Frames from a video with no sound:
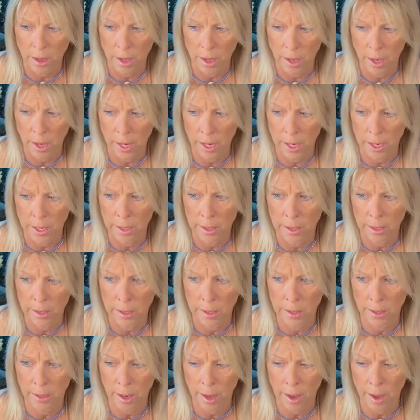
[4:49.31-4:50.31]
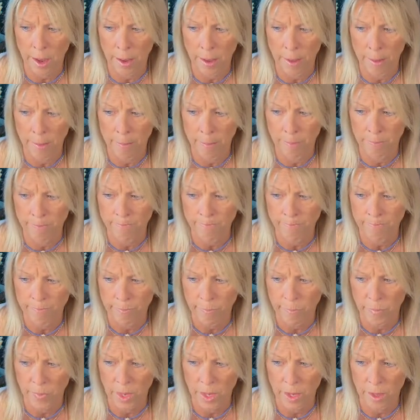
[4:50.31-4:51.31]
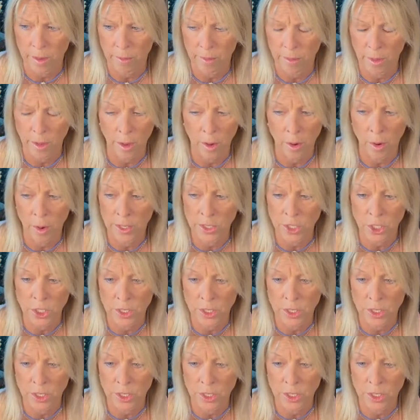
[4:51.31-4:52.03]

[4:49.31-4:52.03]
and I